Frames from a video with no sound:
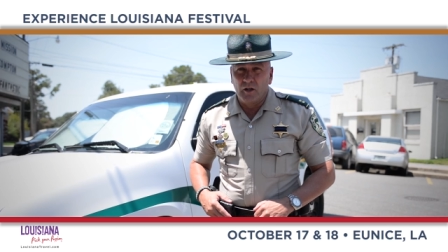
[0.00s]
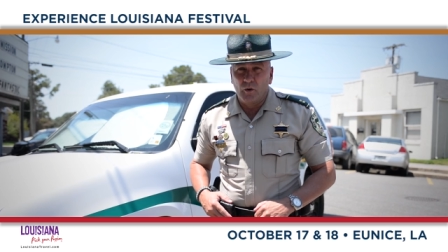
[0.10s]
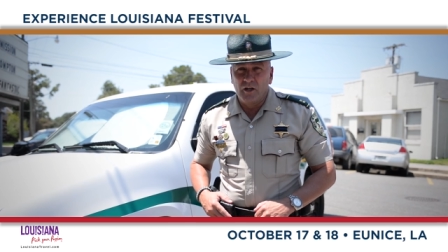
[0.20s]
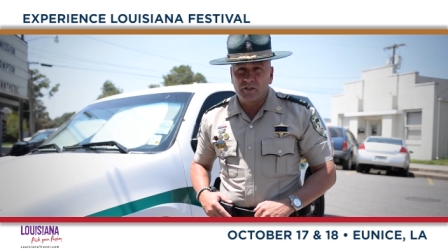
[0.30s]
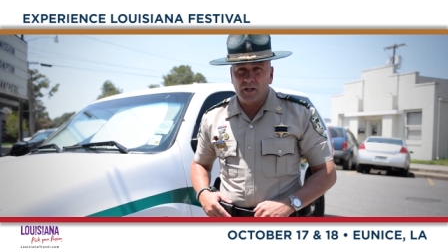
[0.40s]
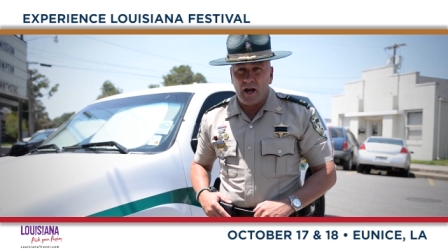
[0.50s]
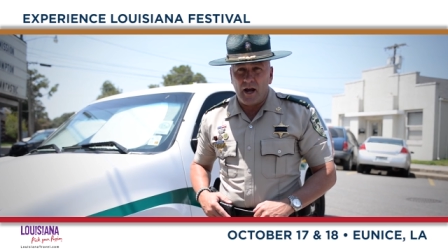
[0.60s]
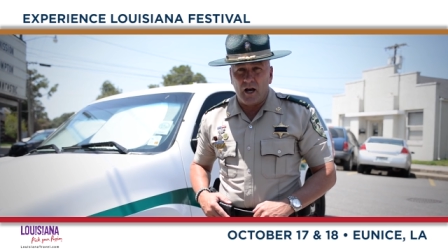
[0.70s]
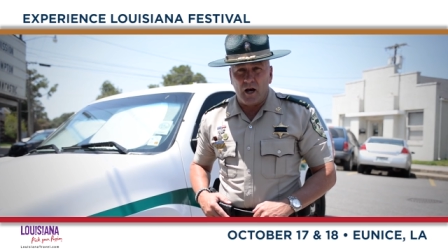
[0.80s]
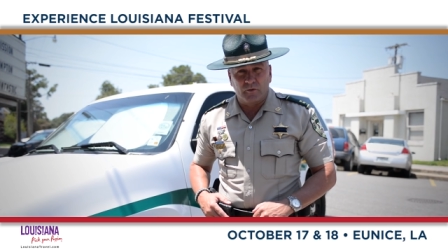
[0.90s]

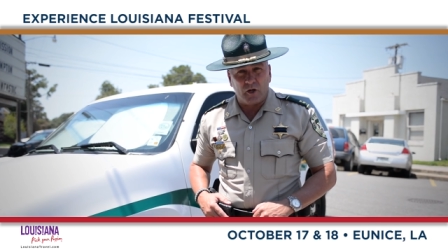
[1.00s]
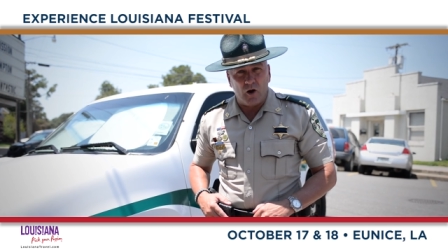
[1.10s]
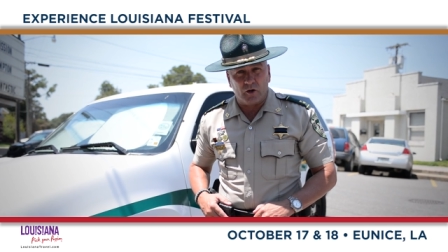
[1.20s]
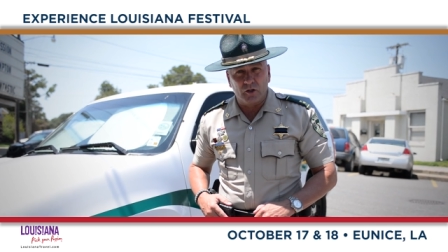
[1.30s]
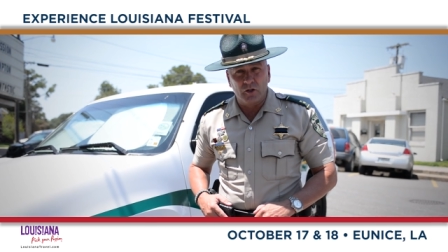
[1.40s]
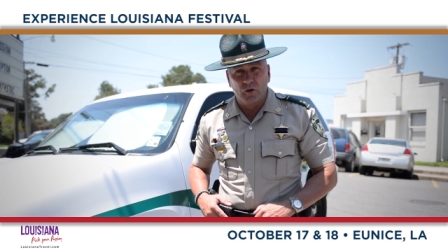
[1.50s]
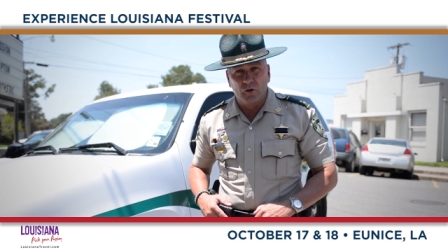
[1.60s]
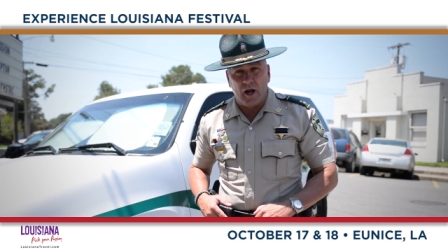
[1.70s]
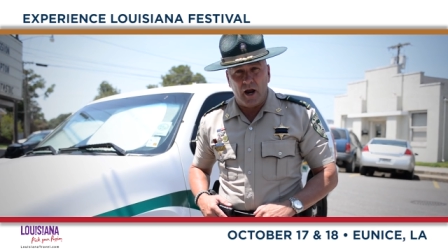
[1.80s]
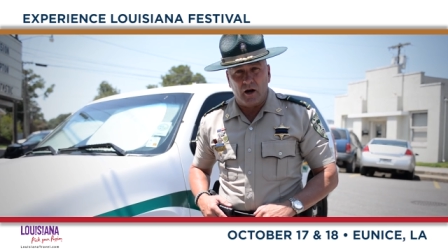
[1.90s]
Louisiana. I'm talking to you
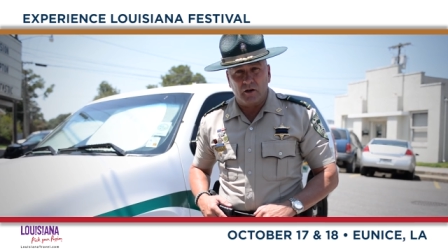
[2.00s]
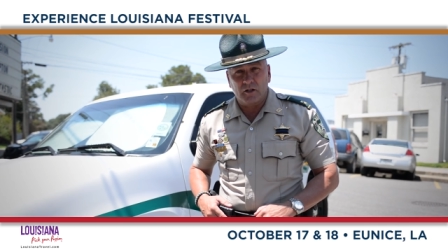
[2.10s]
now.